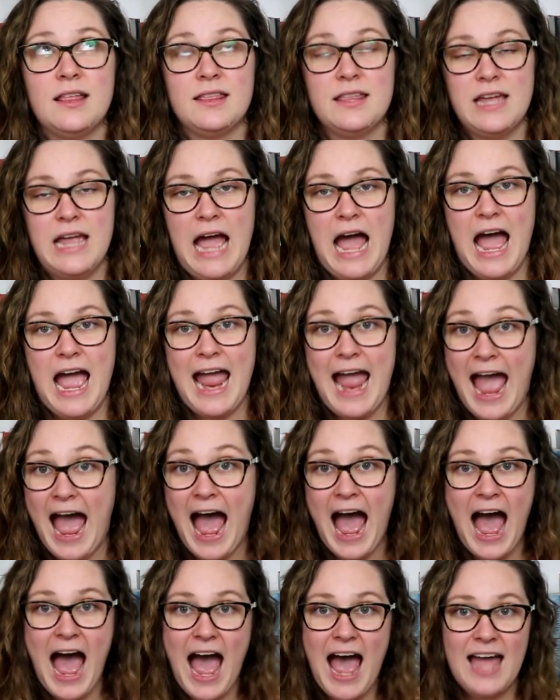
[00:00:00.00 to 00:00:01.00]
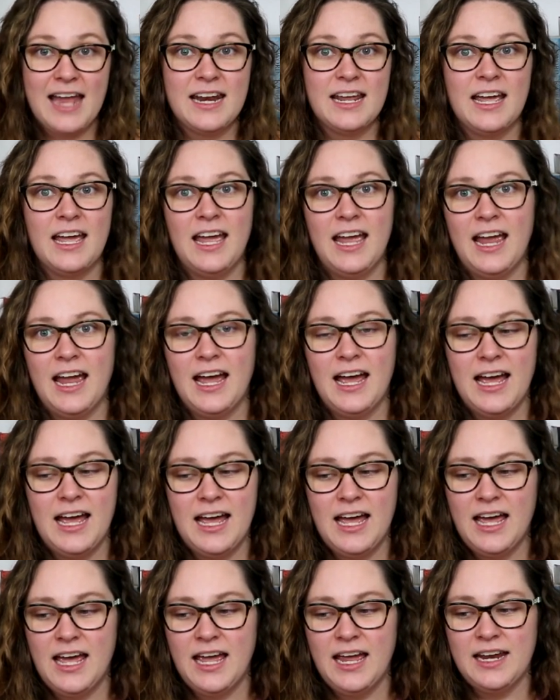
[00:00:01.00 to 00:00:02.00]
that I had,
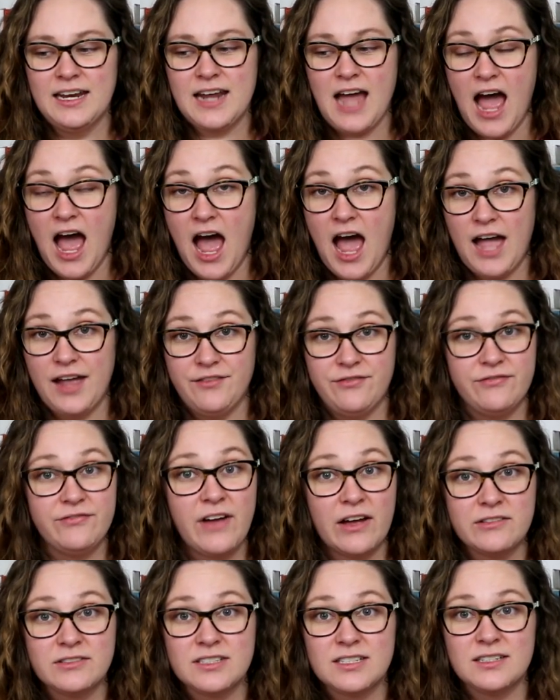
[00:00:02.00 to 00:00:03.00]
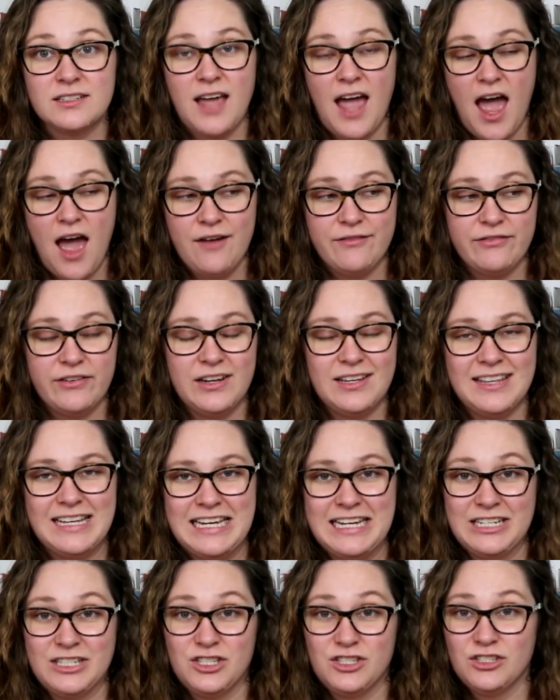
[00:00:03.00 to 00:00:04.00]
and I felt
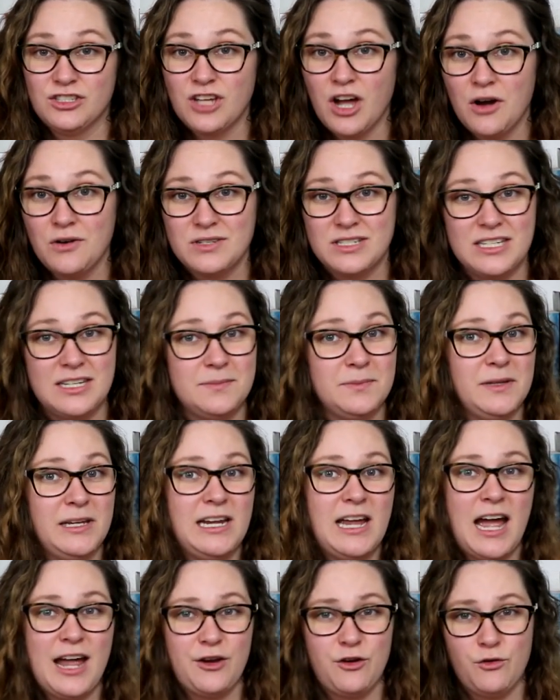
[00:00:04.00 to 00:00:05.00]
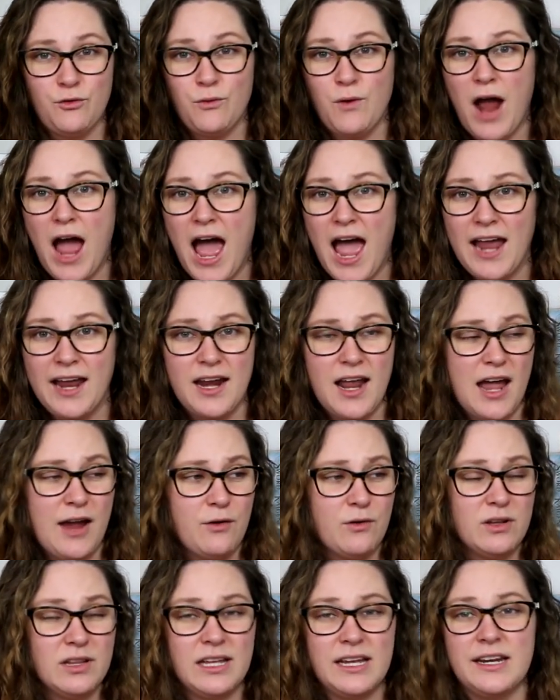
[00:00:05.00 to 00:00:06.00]
everything so deeply. I cried. I
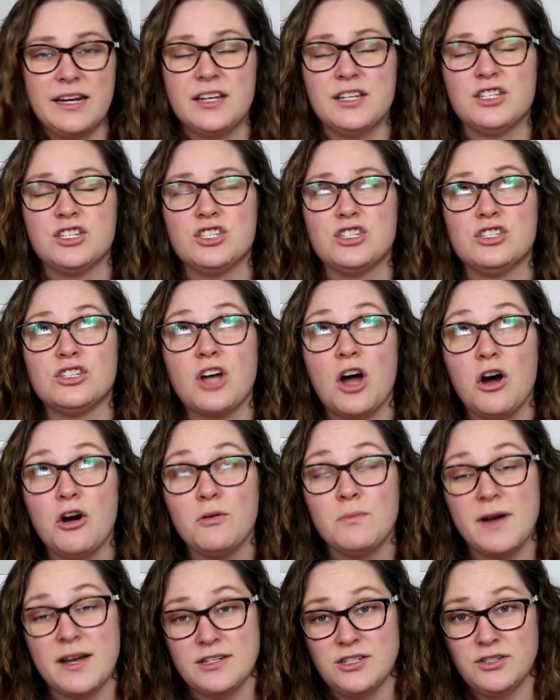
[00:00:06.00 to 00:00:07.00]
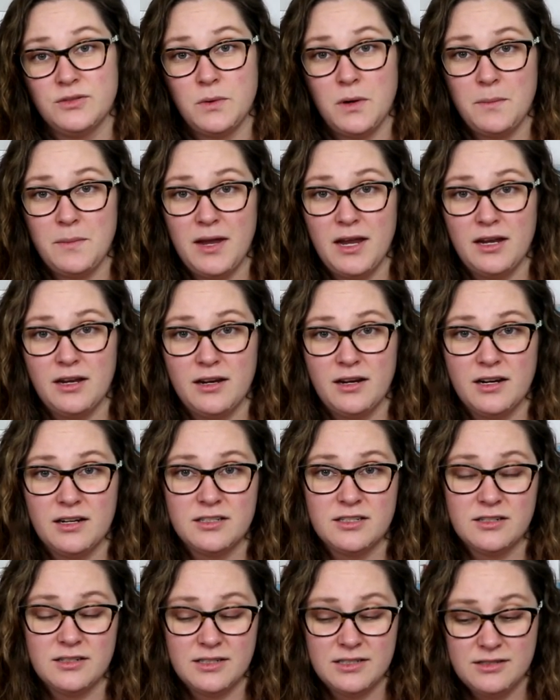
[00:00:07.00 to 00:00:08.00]
related so much to our main
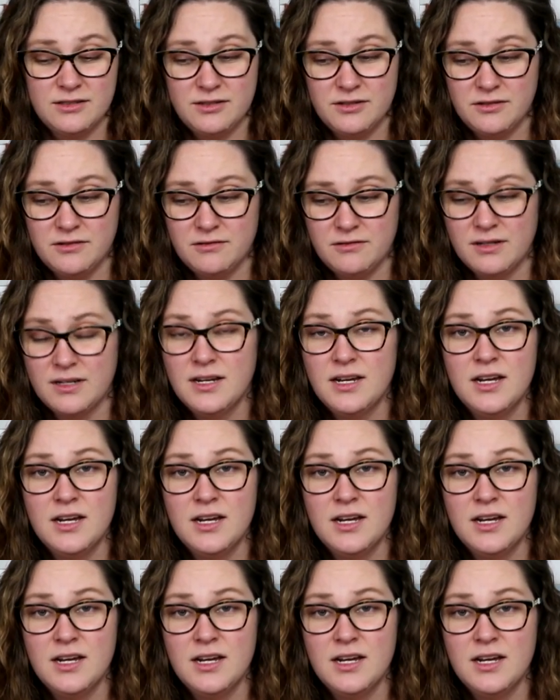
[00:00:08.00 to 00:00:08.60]
character, Essun.